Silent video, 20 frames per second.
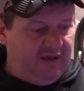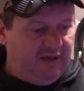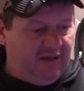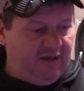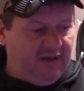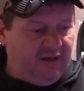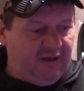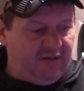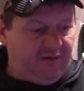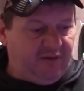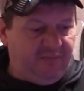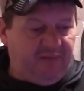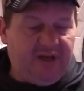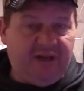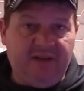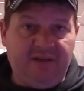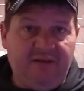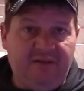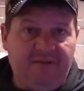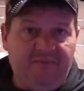To
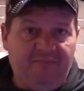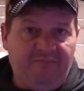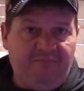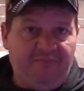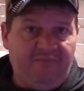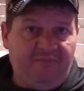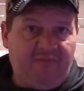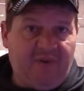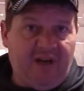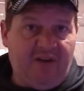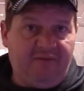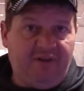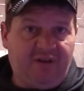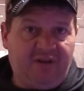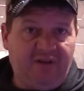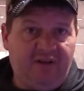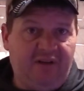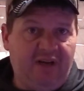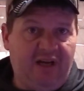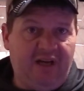me, having a
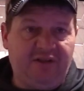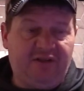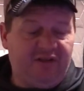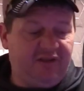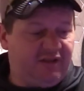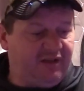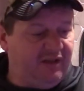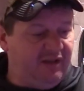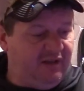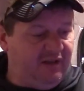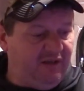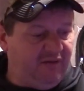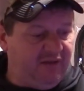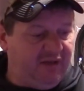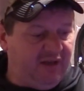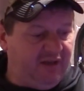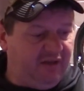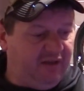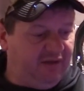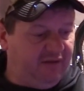good day is just getting out
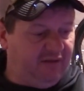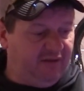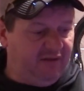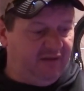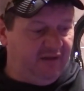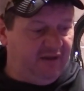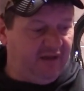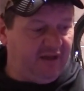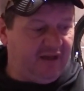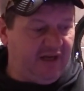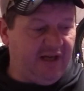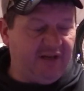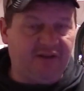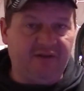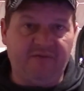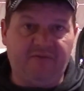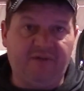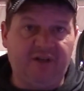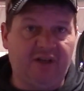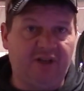here and
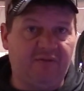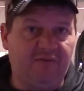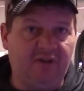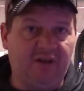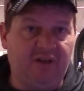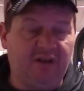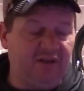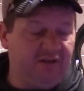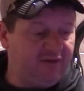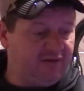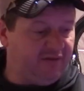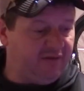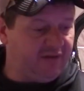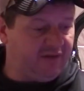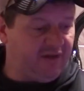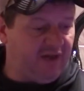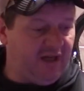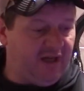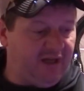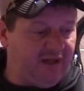catching fish, regardless of the
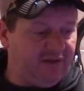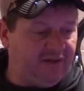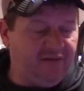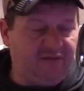size.